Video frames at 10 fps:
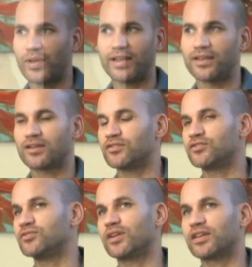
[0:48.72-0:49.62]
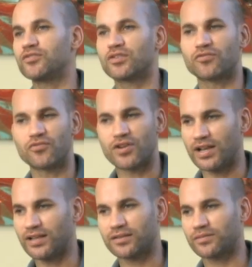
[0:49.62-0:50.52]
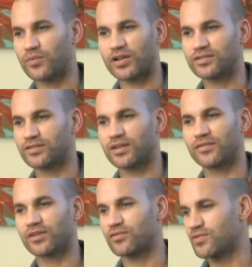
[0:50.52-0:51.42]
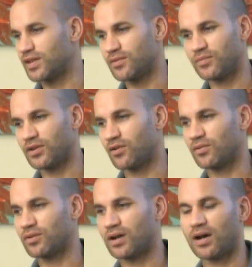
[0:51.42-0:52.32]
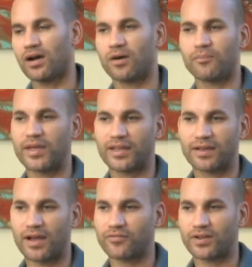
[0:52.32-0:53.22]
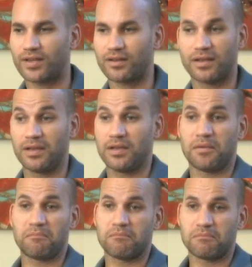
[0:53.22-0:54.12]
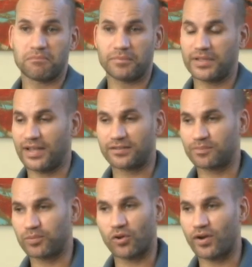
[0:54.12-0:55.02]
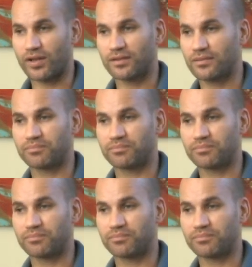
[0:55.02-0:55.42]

painting could do. You can really express yourself. You can really, make an effort at exploring,